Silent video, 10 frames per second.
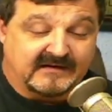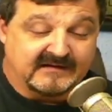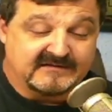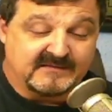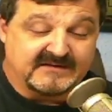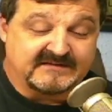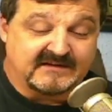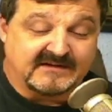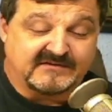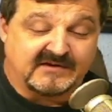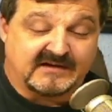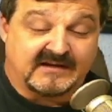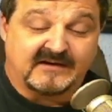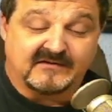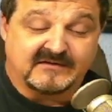And somebody said, let's not get
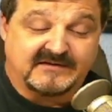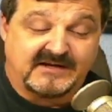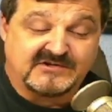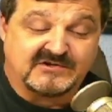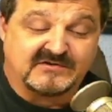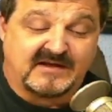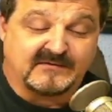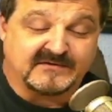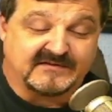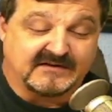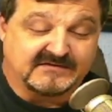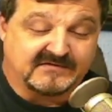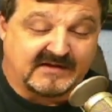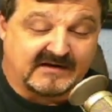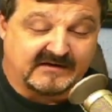ahead of the teacher. That was nice
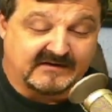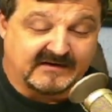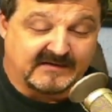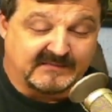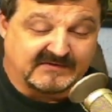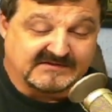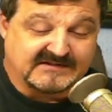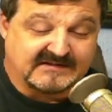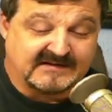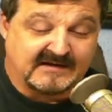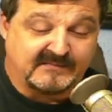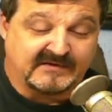flyer here. I appreciate that.